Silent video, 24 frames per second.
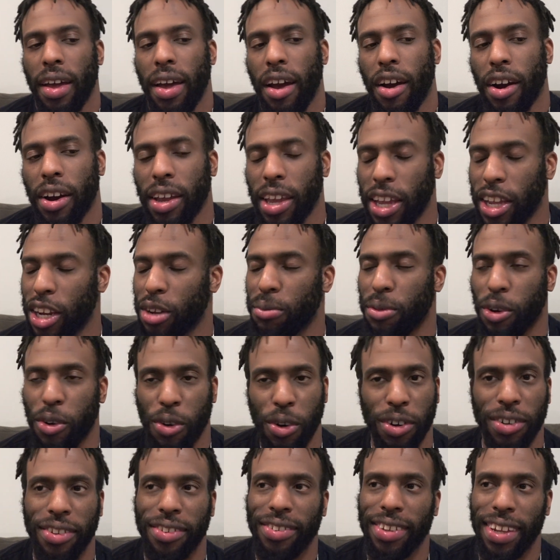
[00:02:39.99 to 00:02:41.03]
her kingdom, of
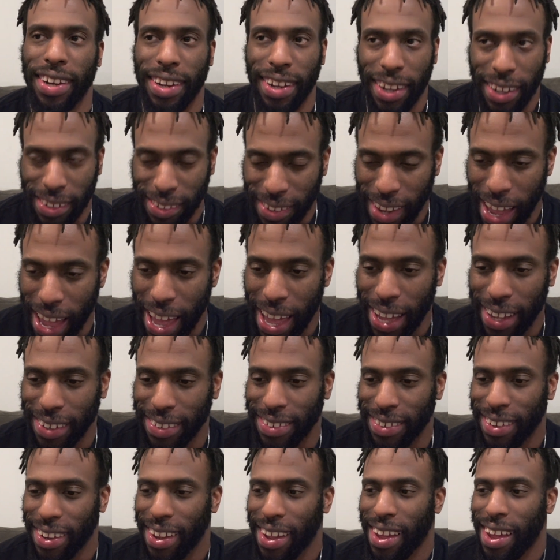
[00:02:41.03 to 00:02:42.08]
course, is getting
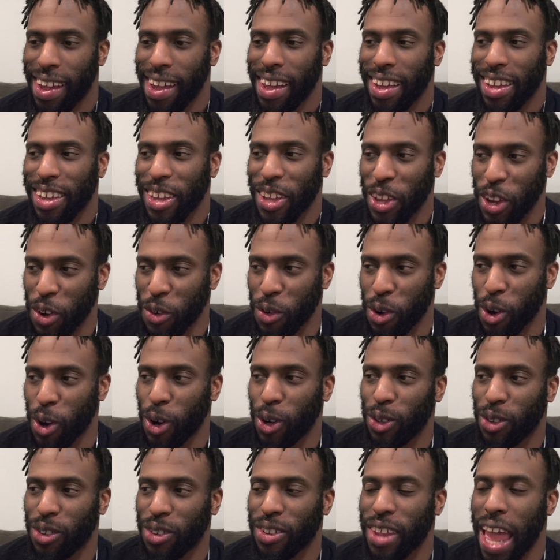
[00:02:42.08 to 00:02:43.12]
attacked.
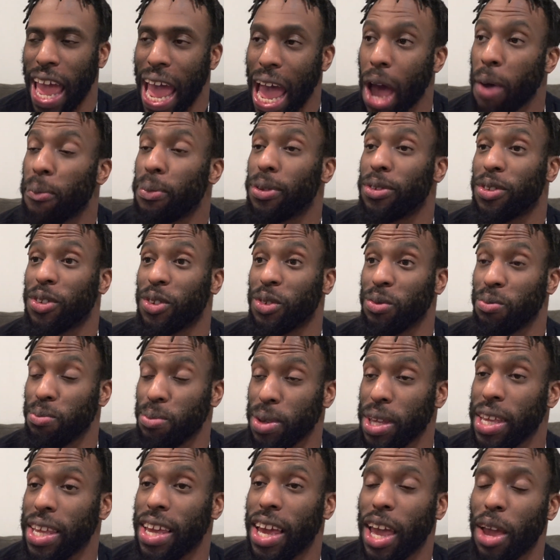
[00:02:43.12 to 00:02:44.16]
Hiiro just happens to
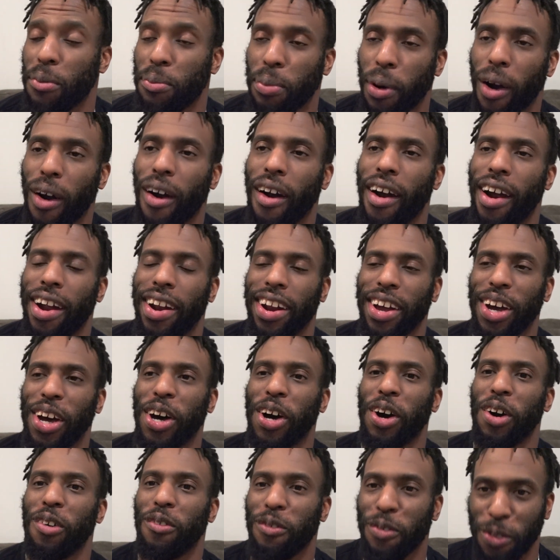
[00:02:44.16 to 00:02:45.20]
be a part
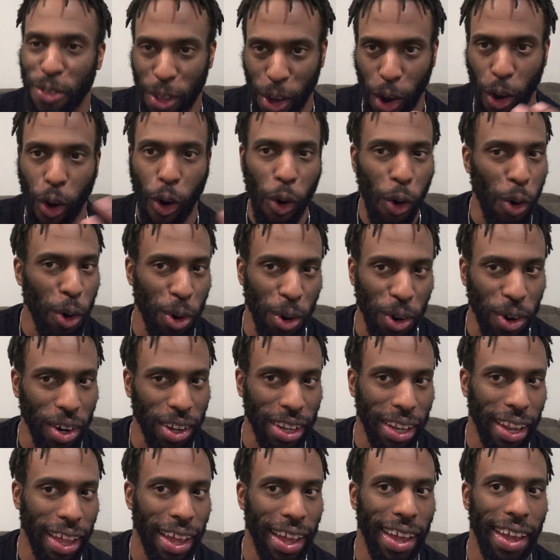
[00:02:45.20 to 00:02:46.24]
of the Ogre
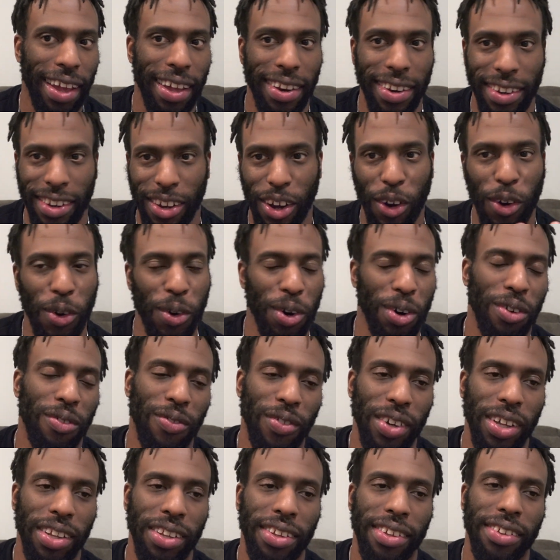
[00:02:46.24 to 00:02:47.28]
clan, Ogre
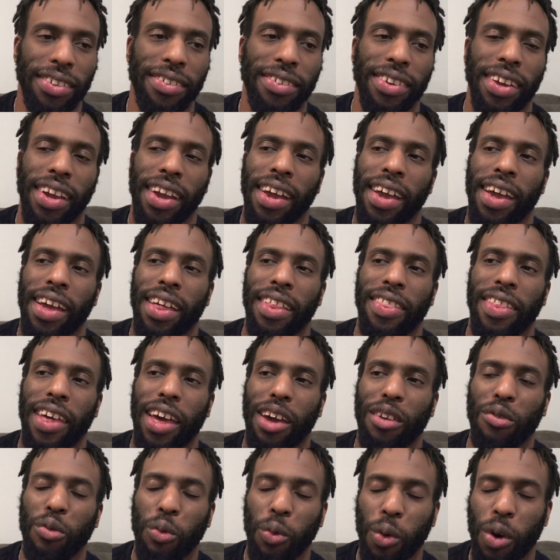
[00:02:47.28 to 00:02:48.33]
village,
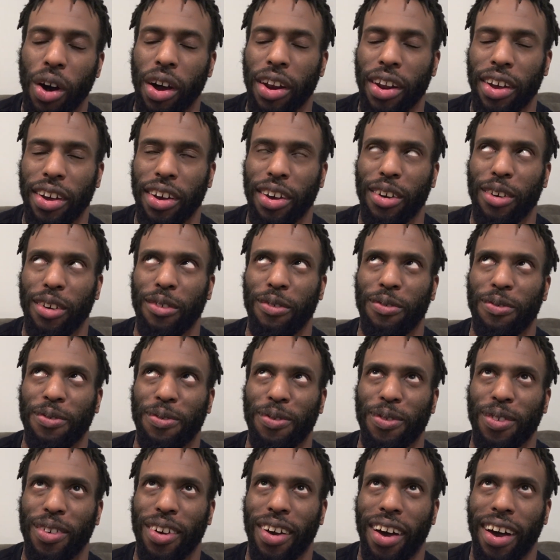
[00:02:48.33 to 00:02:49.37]
that one
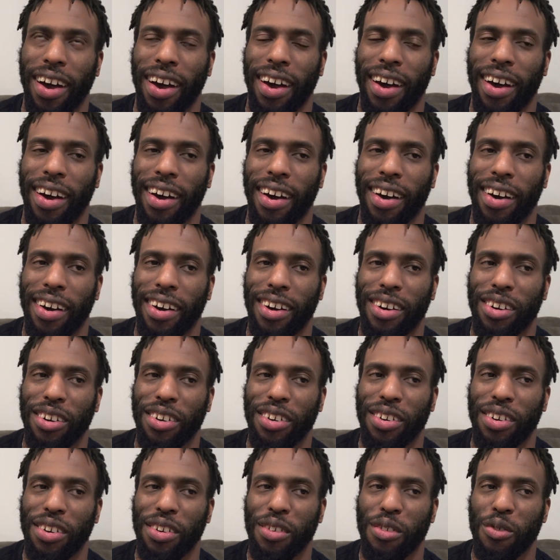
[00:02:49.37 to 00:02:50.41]
of
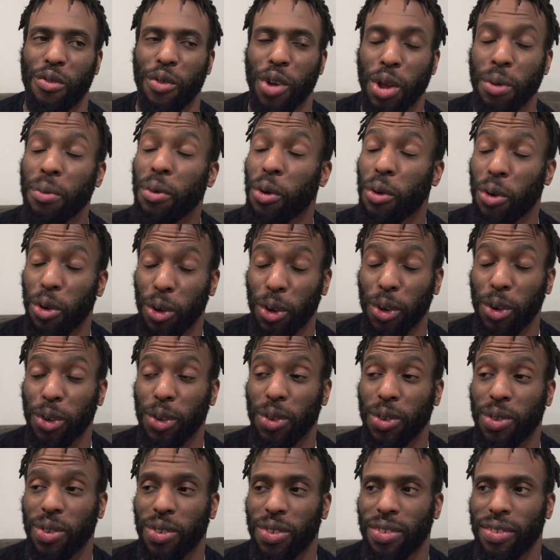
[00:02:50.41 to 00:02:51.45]
uh,
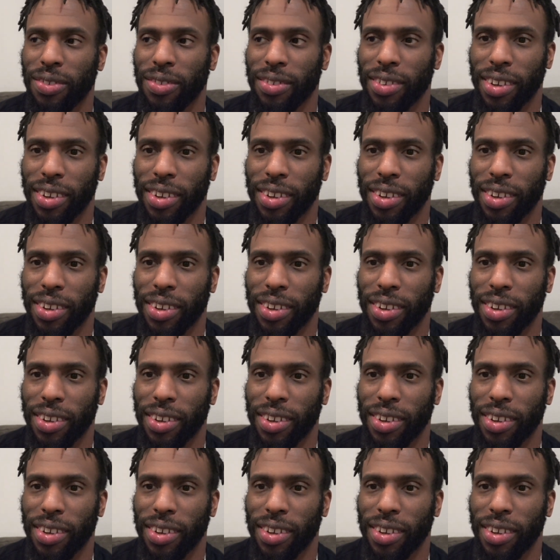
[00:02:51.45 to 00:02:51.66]
Rimuru's